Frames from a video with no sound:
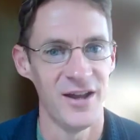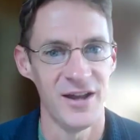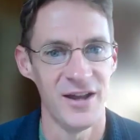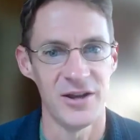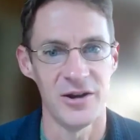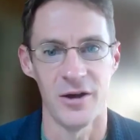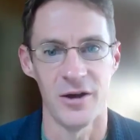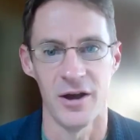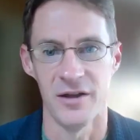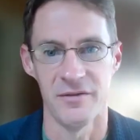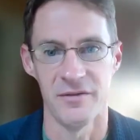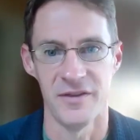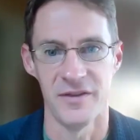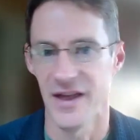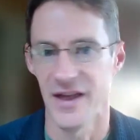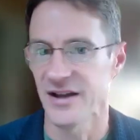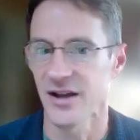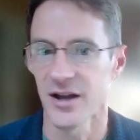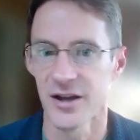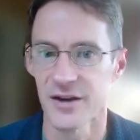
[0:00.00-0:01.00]

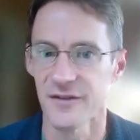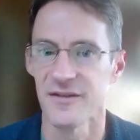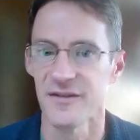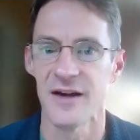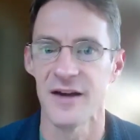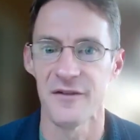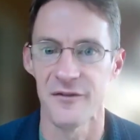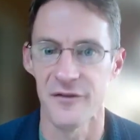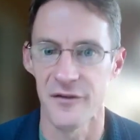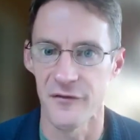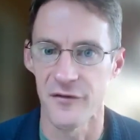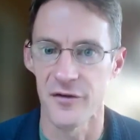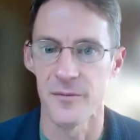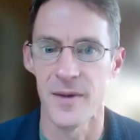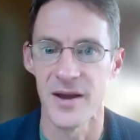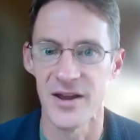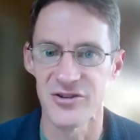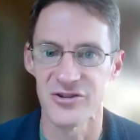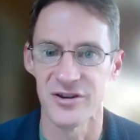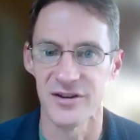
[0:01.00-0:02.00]
That kind of level of
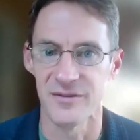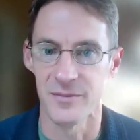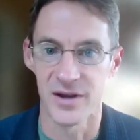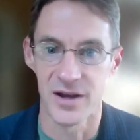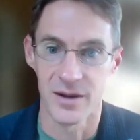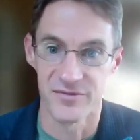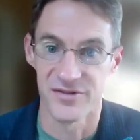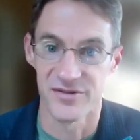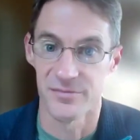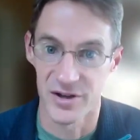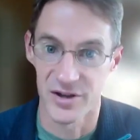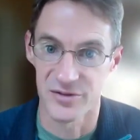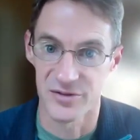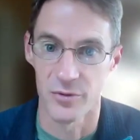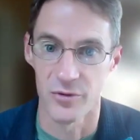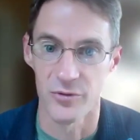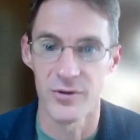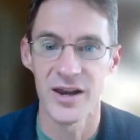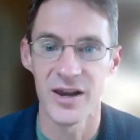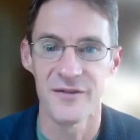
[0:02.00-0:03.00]
information, it becomes much
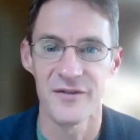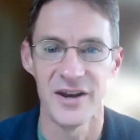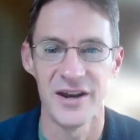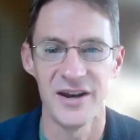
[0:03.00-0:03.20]
more relevant.